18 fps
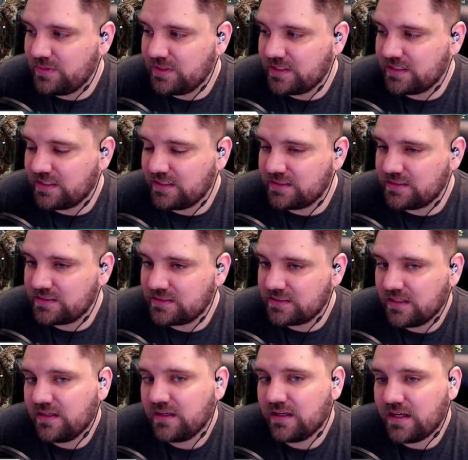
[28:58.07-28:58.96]

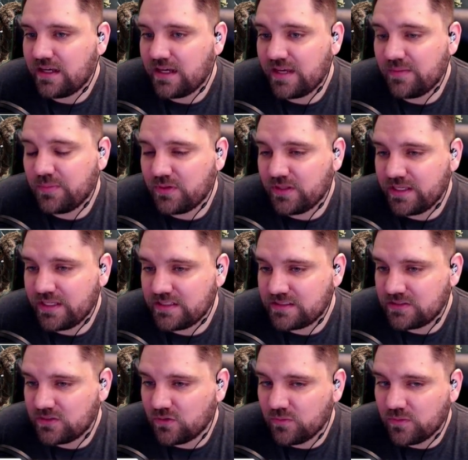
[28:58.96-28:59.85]
because I play
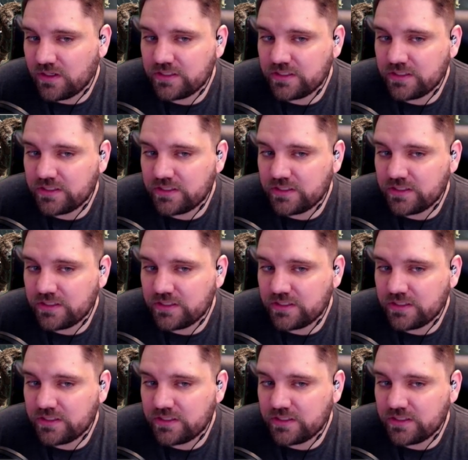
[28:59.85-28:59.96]
it so